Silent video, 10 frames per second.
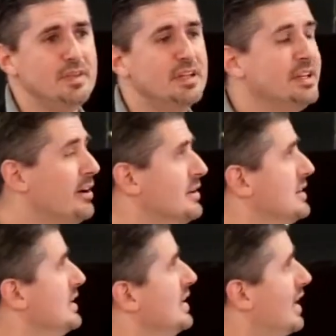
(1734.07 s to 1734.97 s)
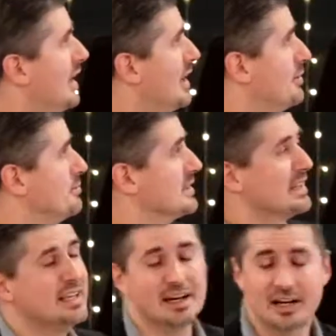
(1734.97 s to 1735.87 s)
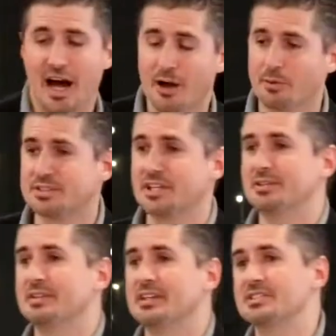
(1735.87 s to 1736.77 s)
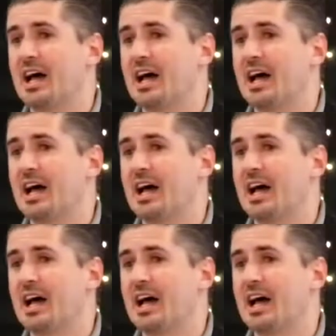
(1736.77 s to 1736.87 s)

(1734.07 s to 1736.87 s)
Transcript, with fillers: Now, Um, Leah, I will tell you this,